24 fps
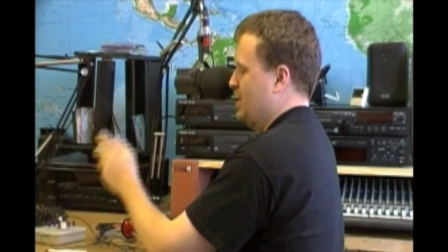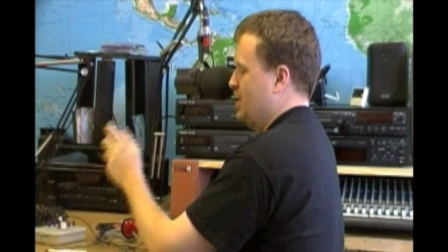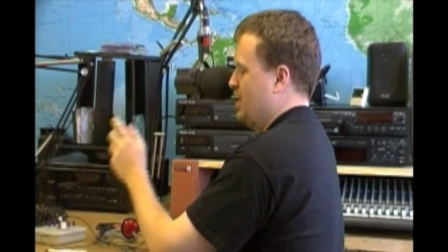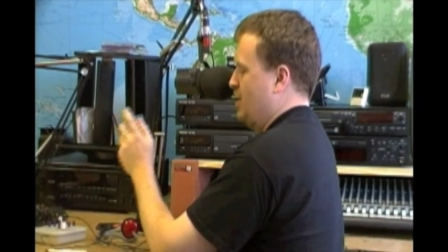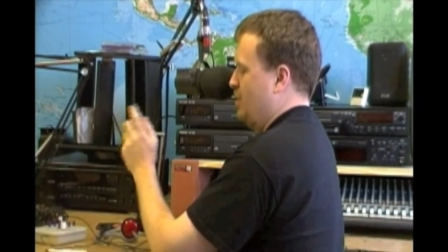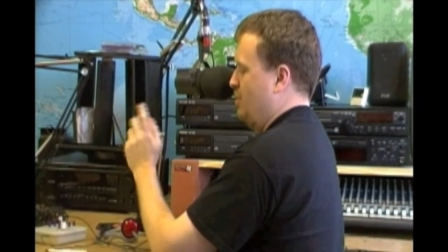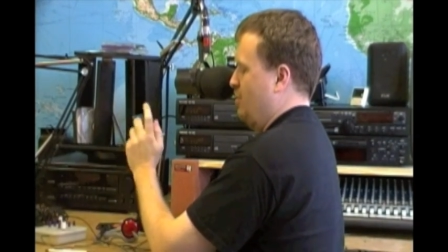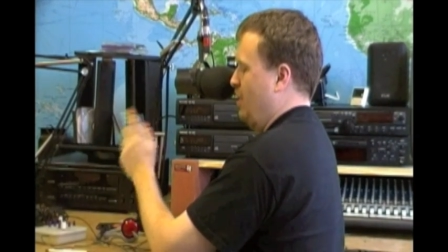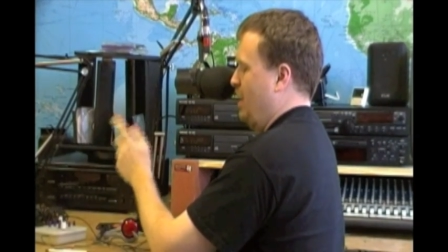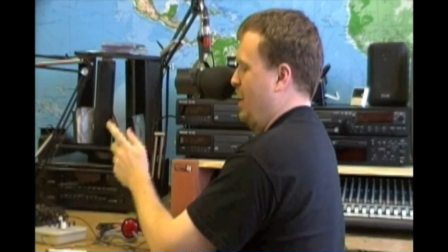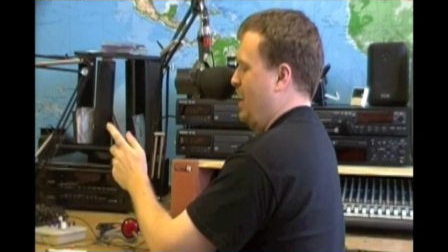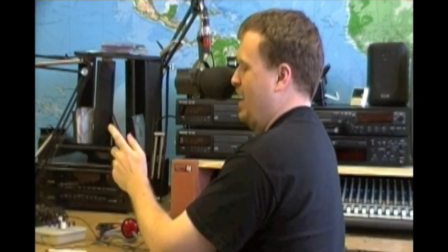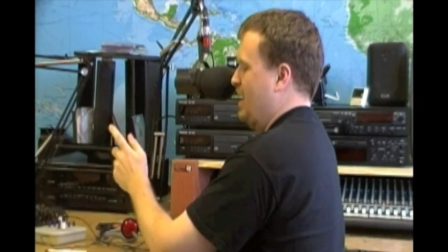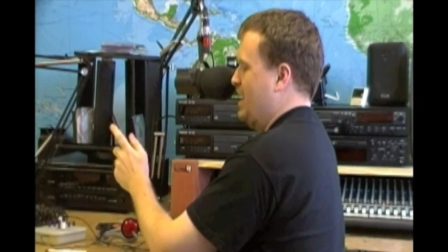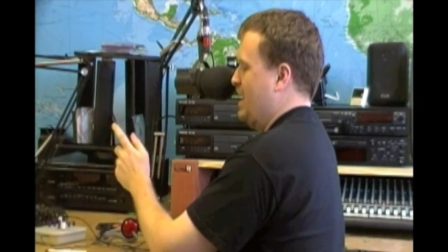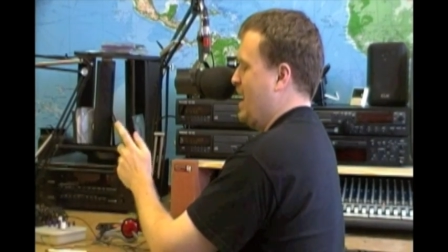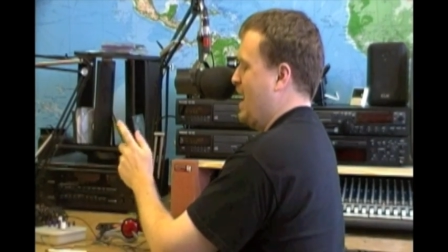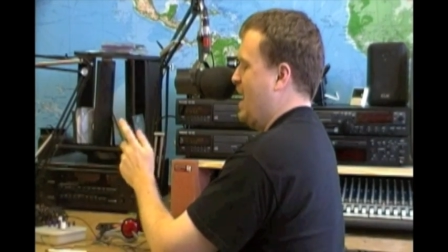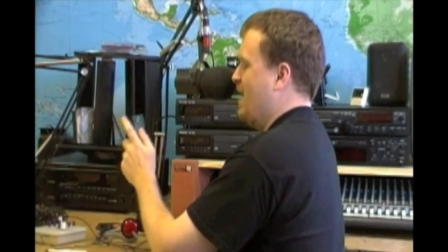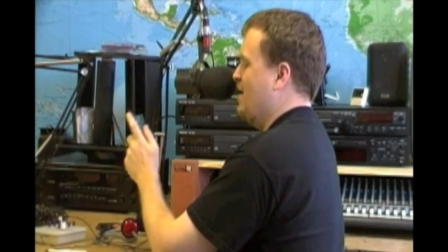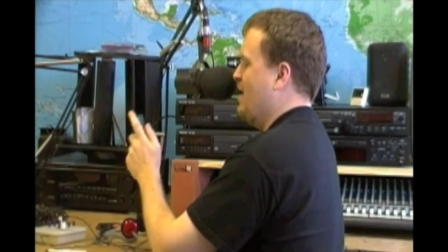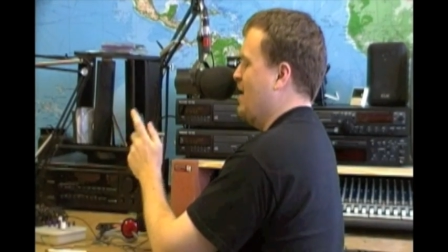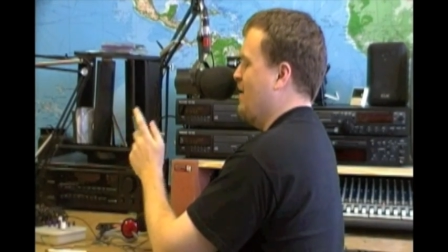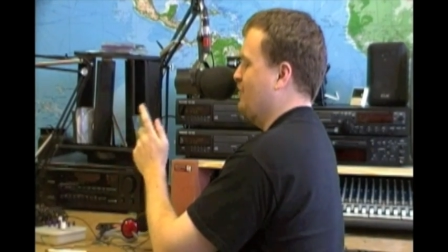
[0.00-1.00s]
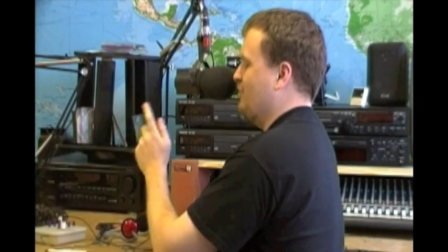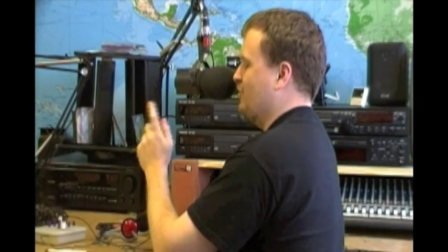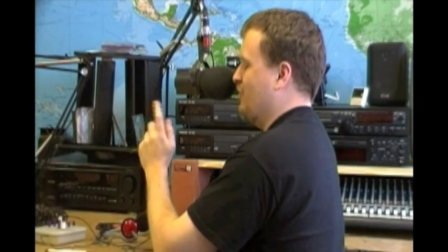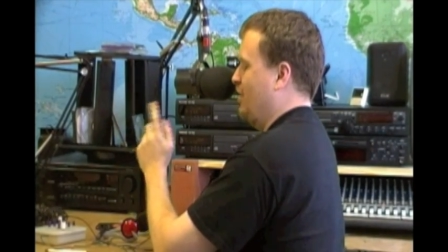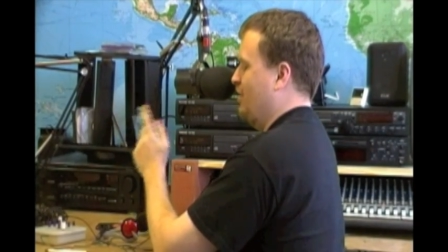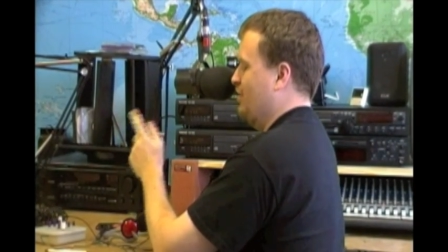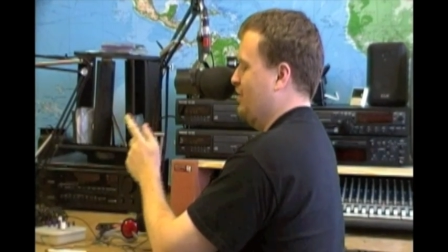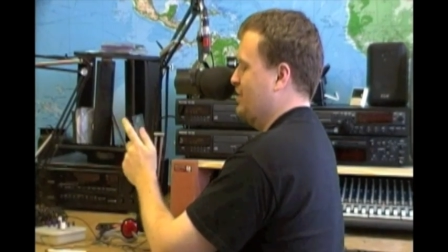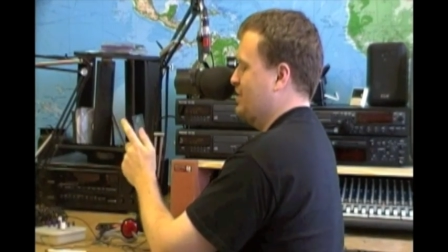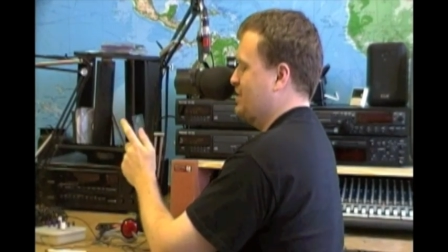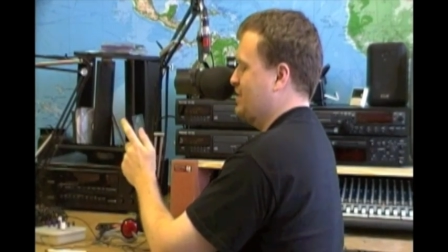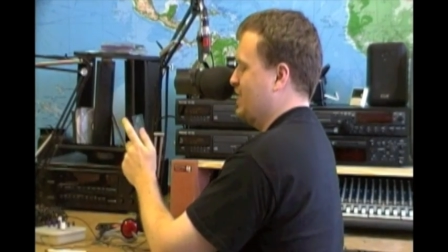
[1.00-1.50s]
why after all
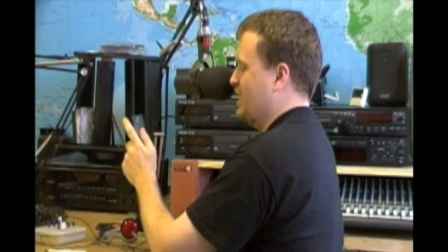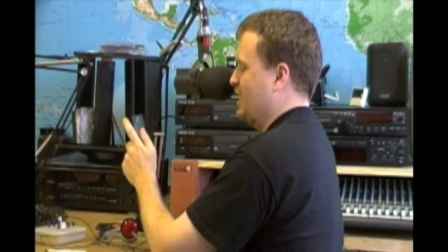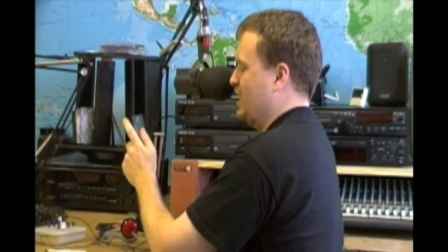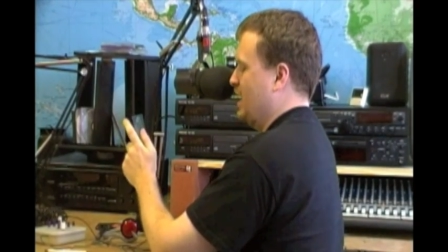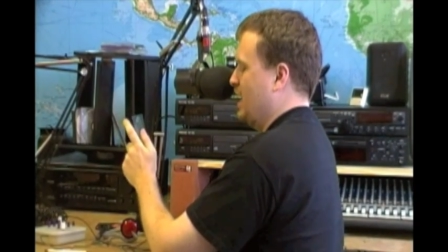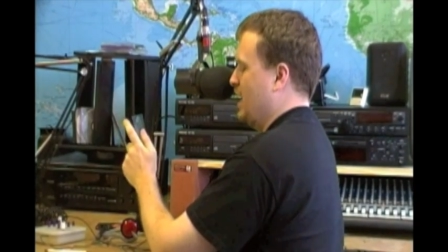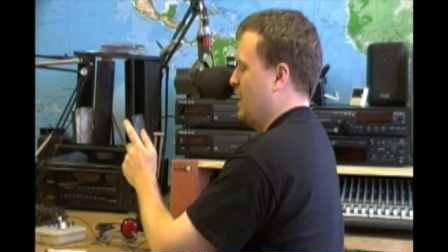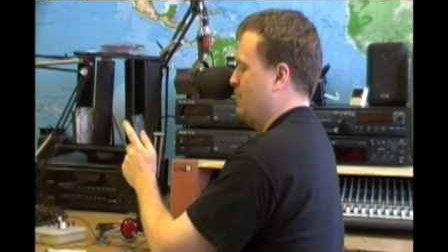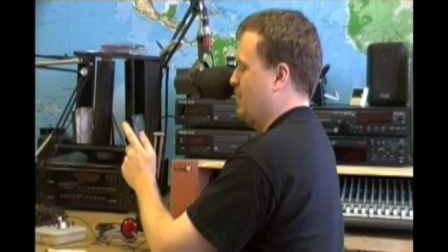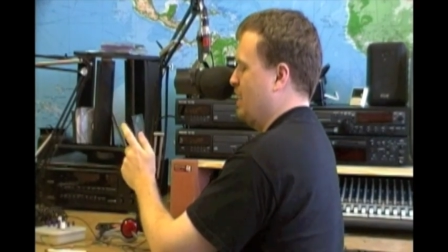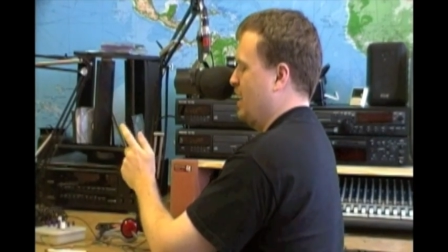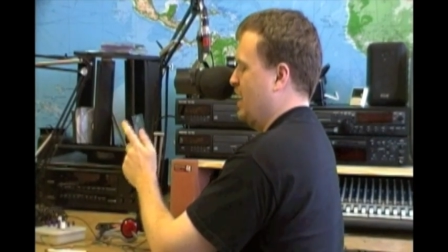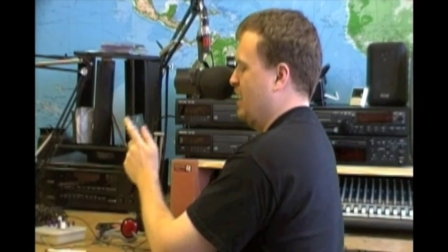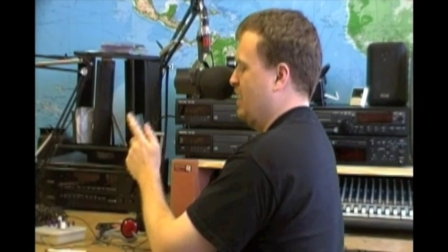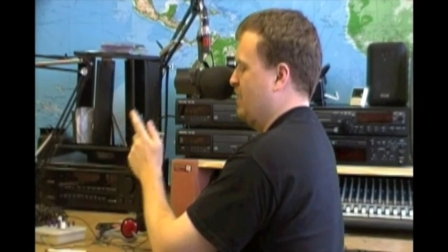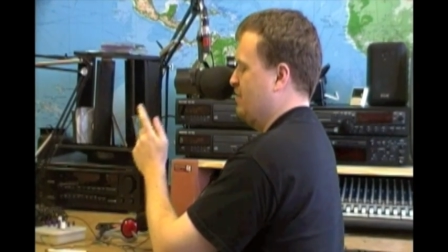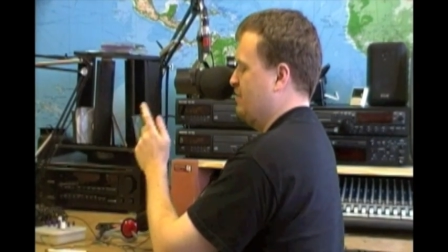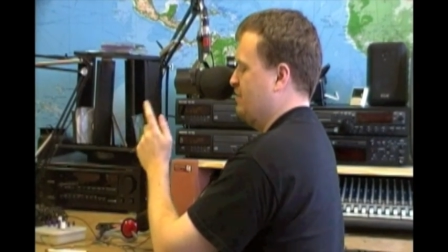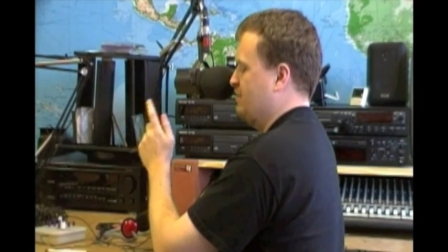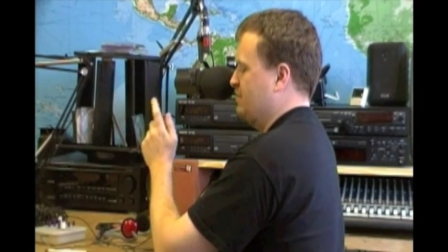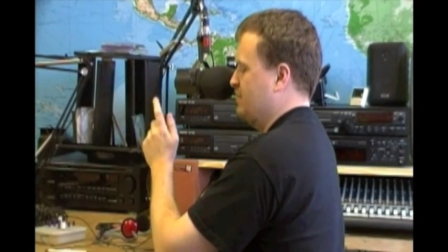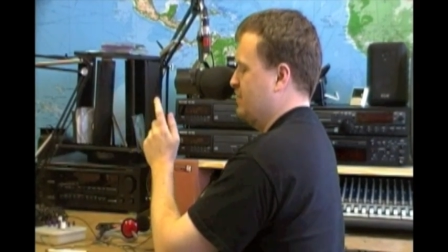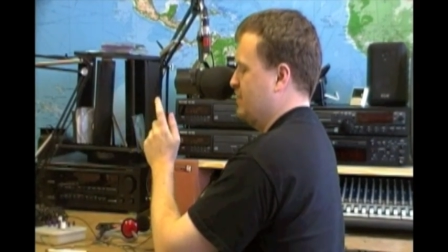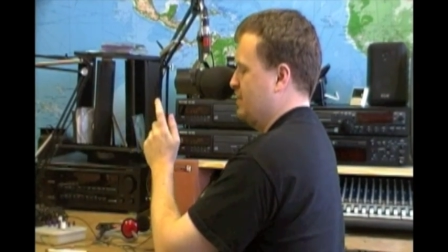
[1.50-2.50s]
this time have